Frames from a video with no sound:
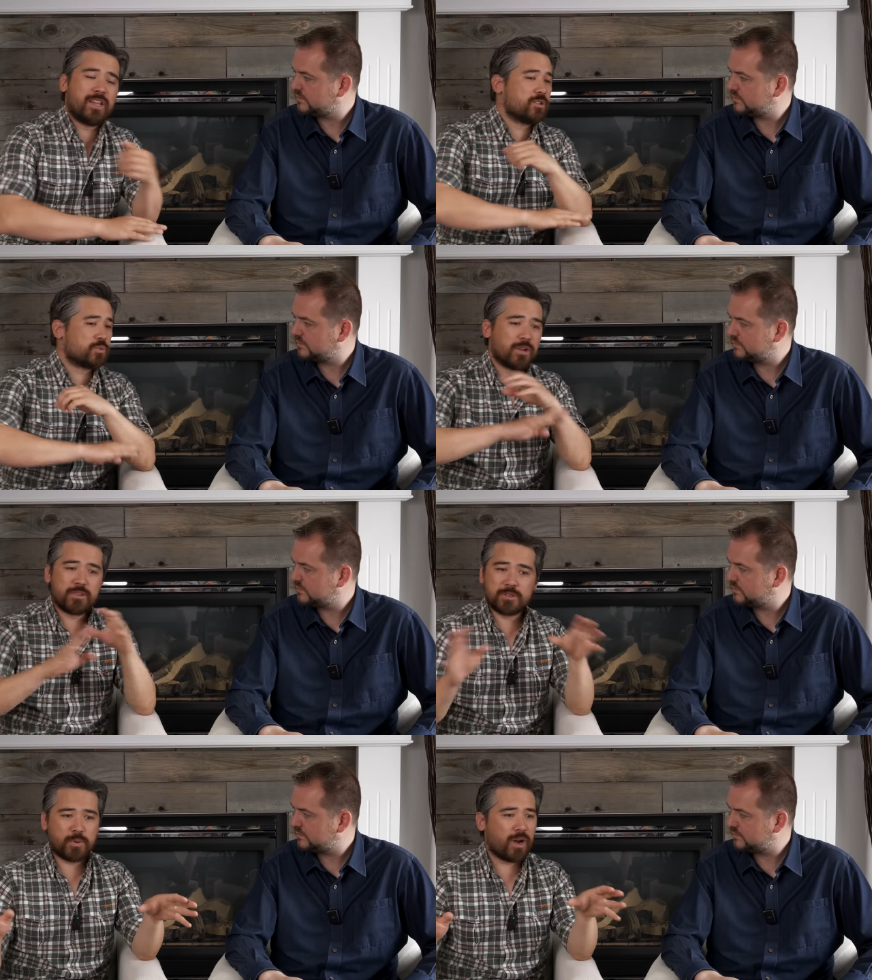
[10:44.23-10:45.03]
Speaker 1: It is one of
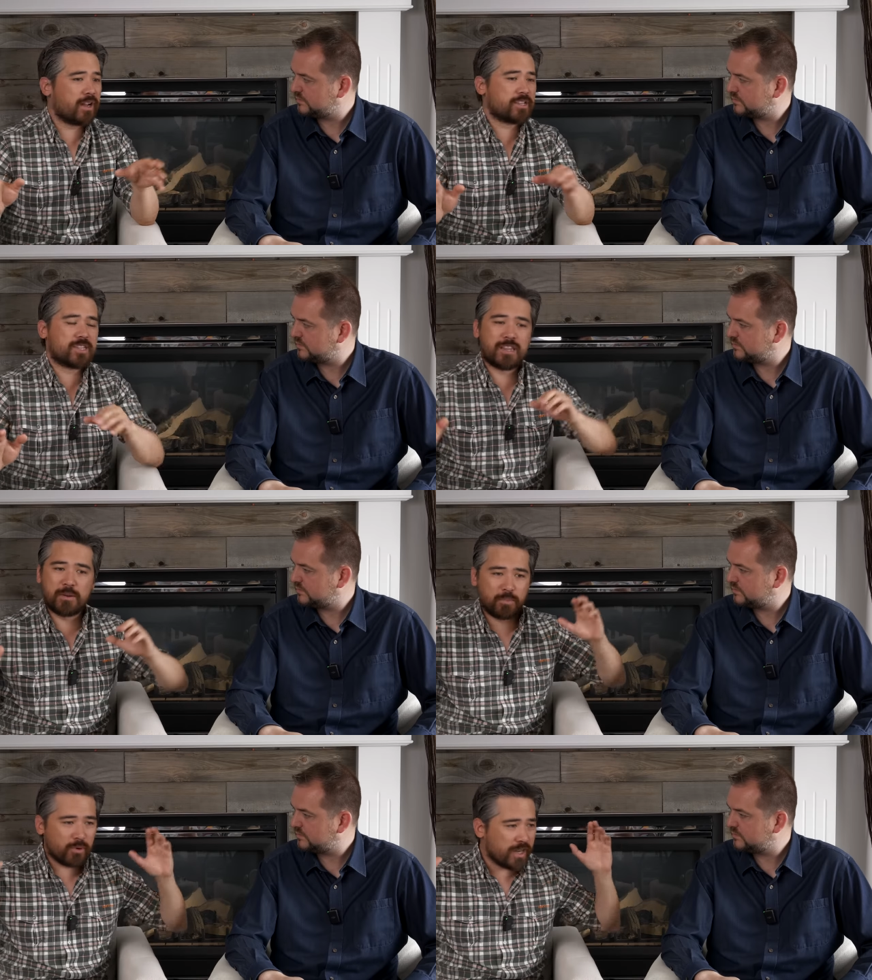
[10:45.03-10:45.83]
those products that
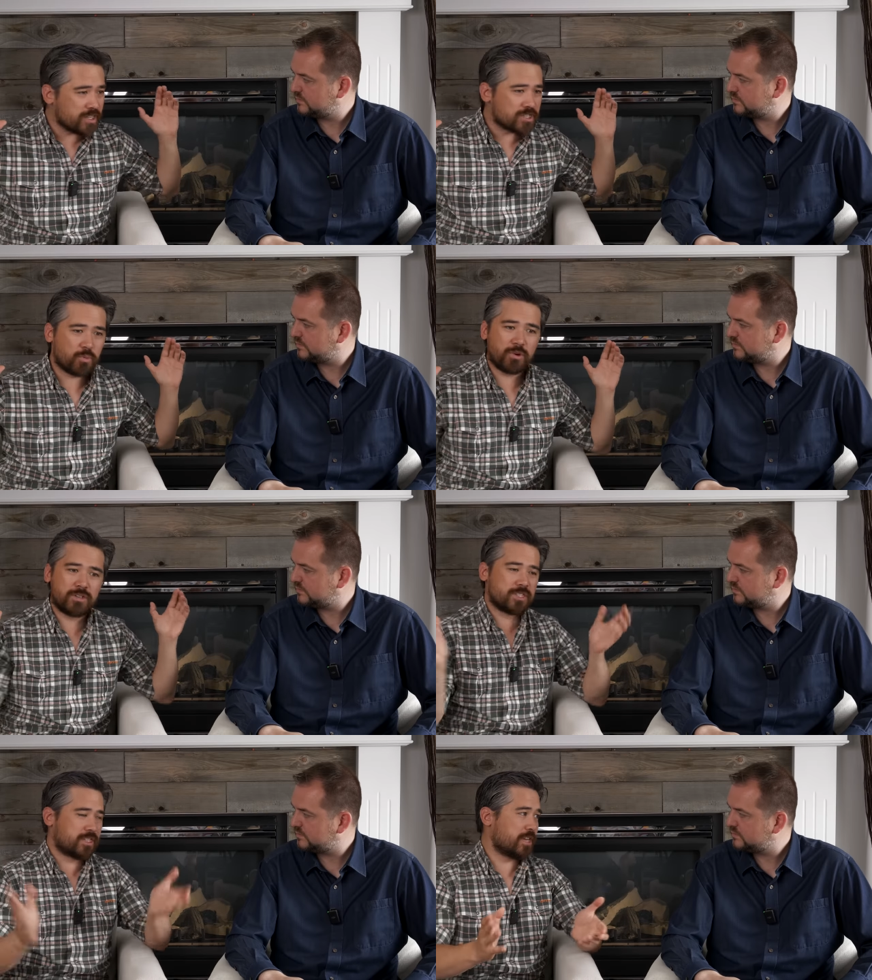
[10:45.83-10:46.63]
then brings the
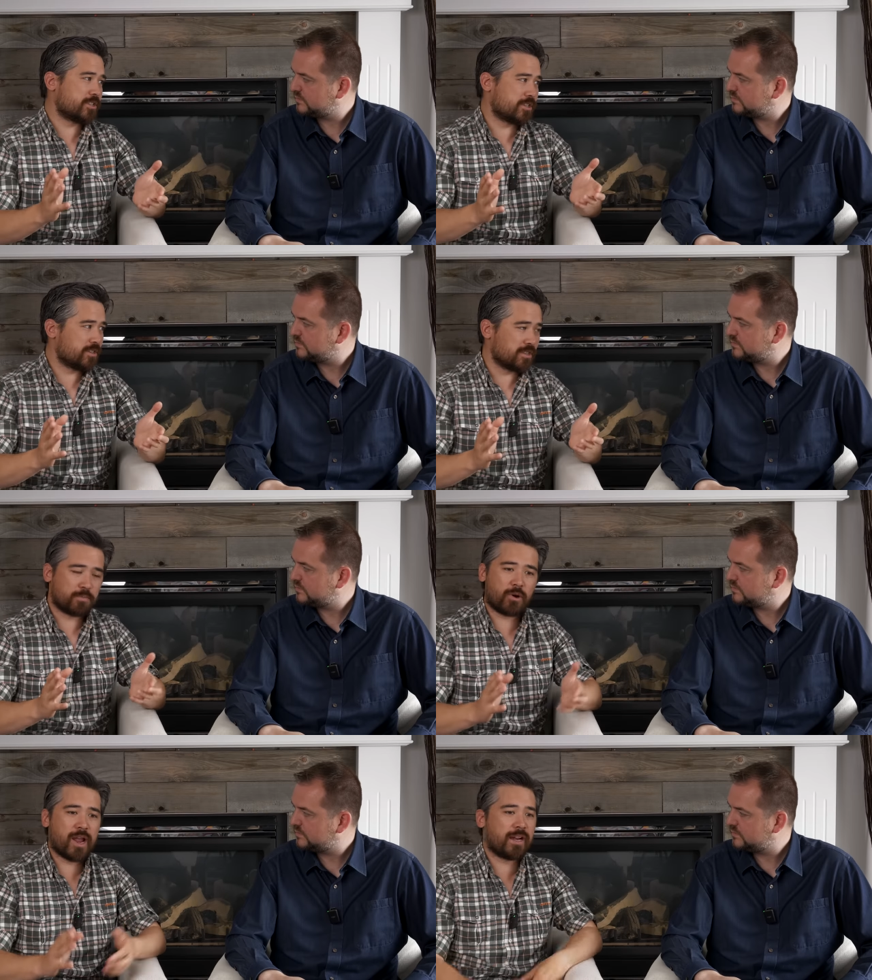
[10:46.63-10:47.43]
world's attention to the
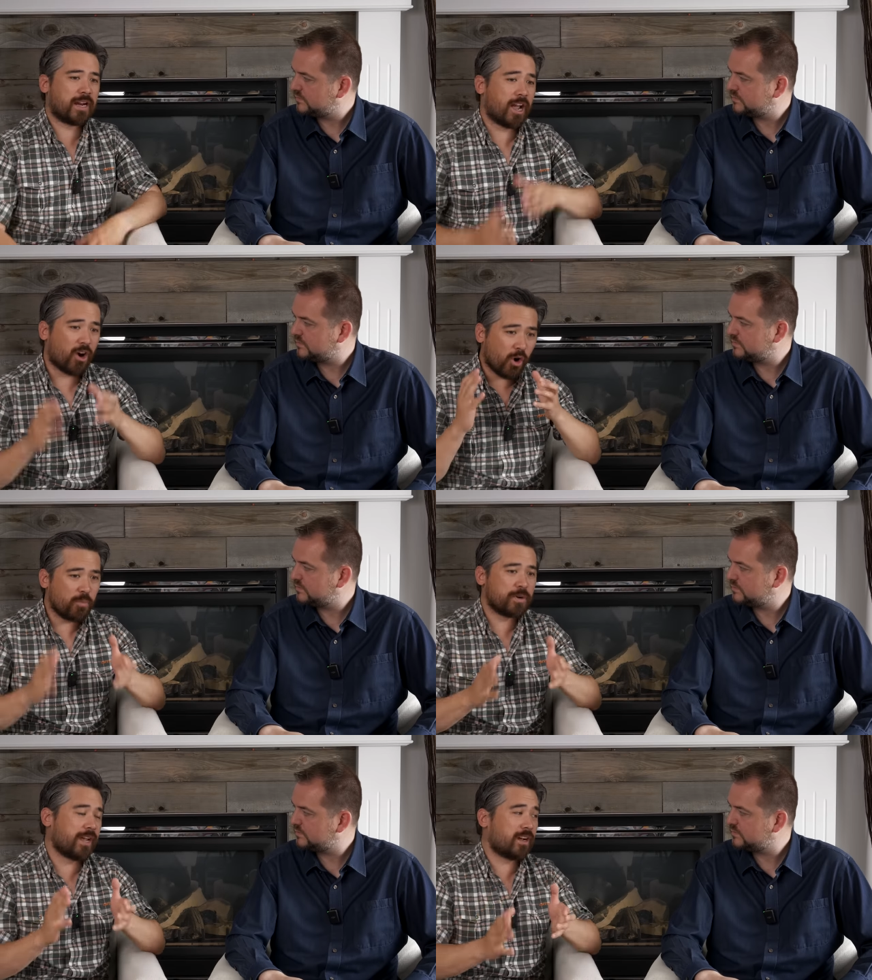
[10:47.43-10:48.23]
brand, and I
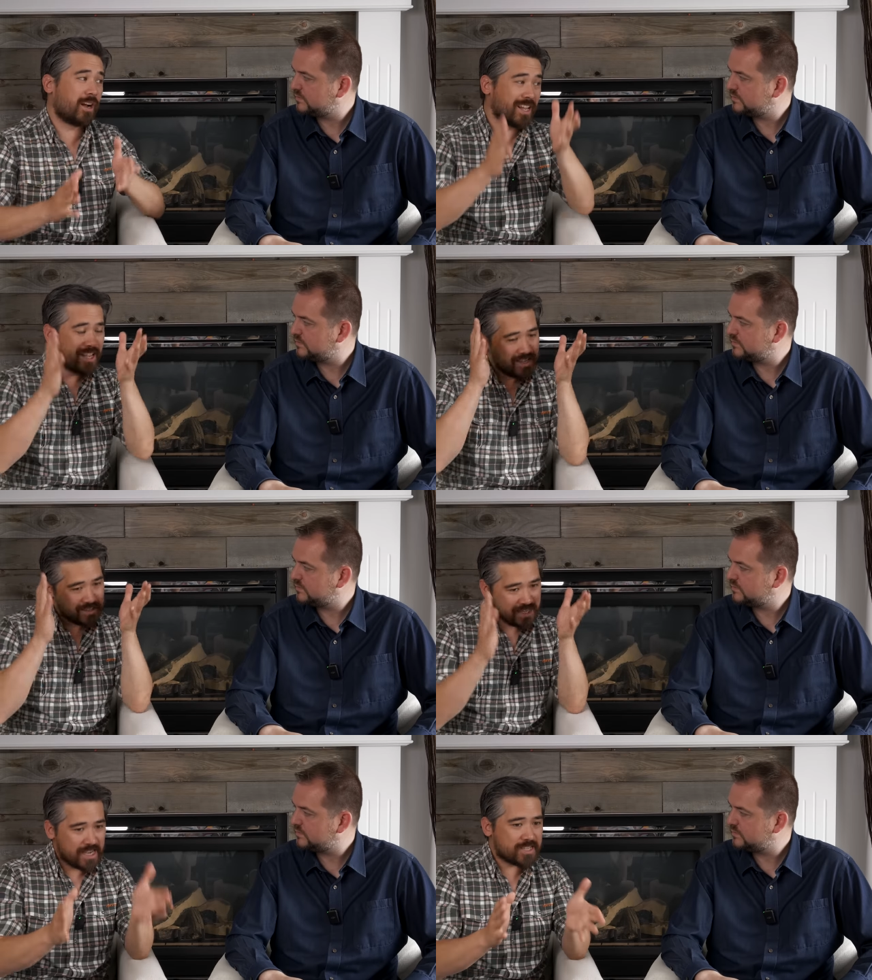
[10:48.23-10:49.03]
hope Nikon
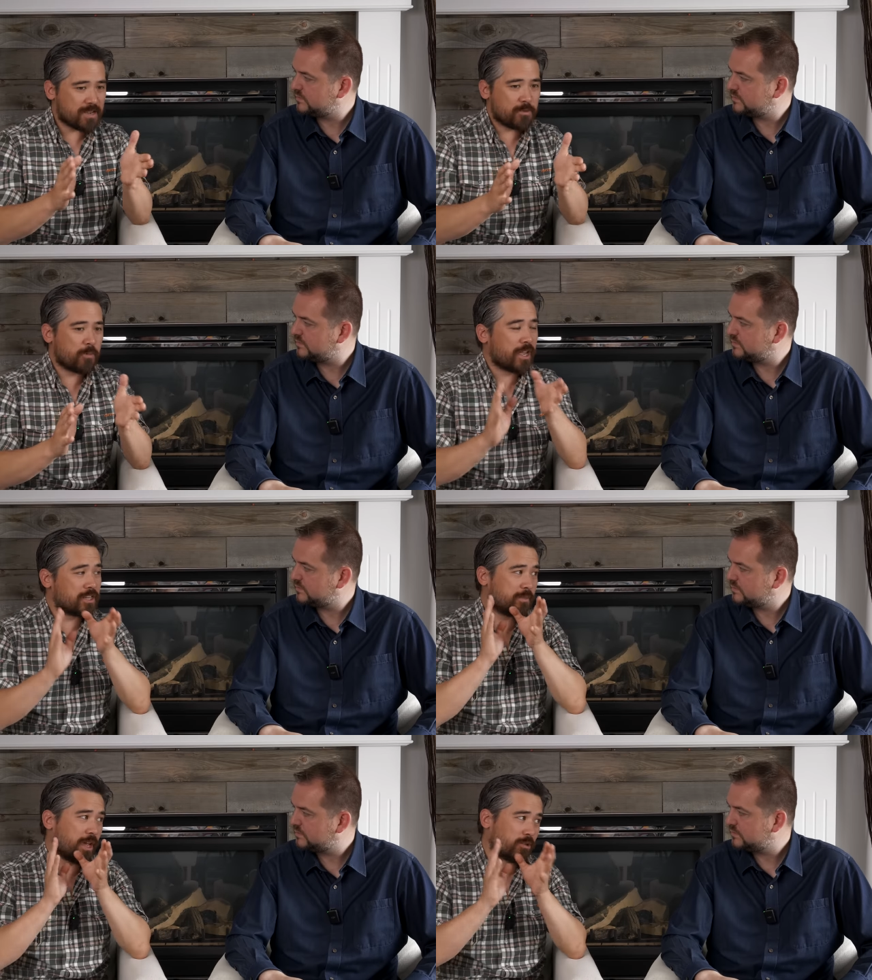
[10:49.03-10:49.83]
takes that
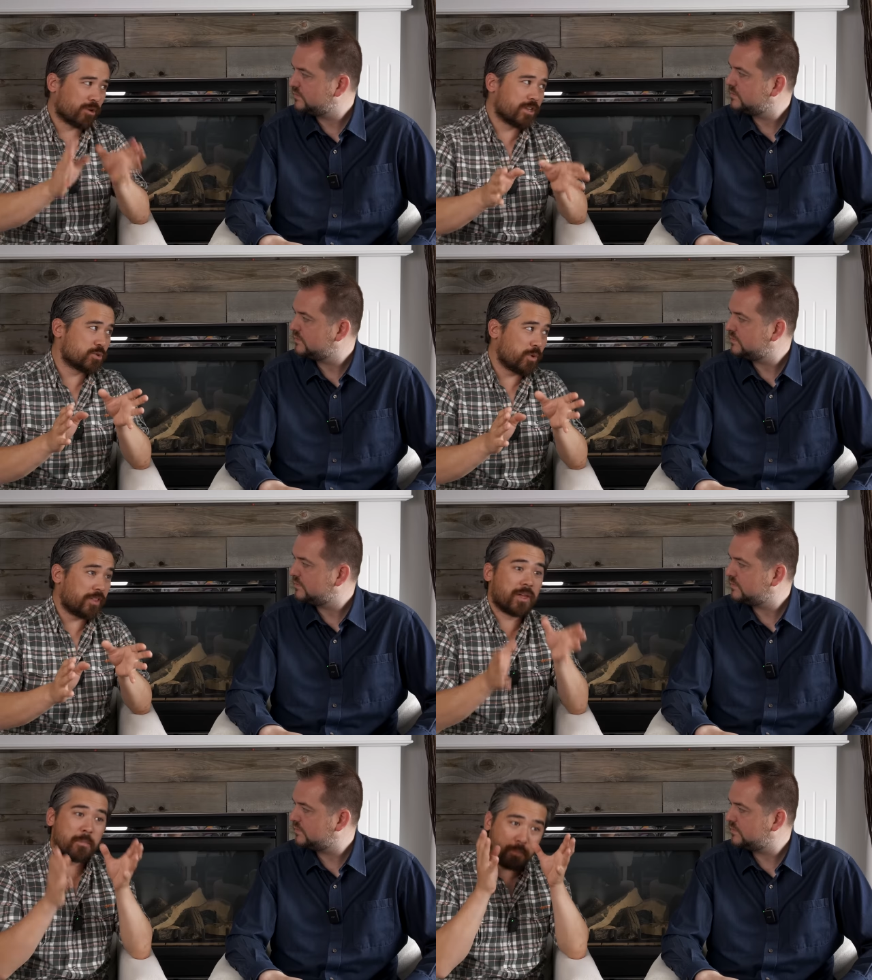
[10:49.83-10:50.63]
momentum and runs
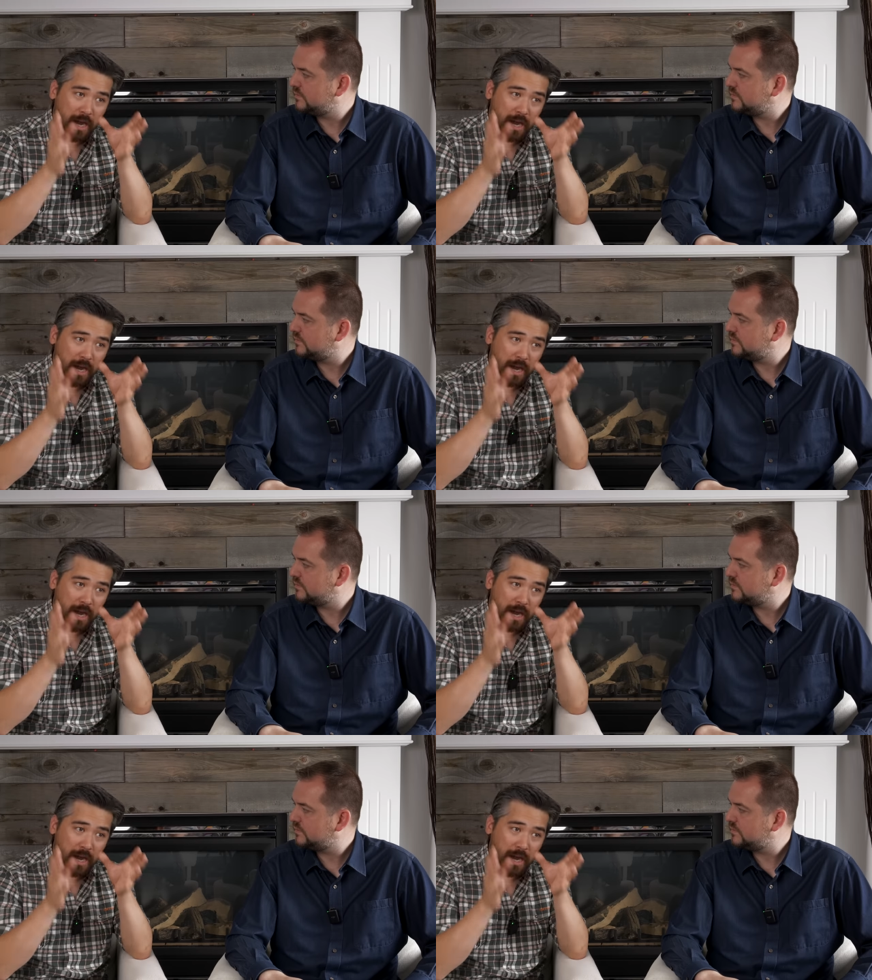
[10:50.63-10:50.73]
with it.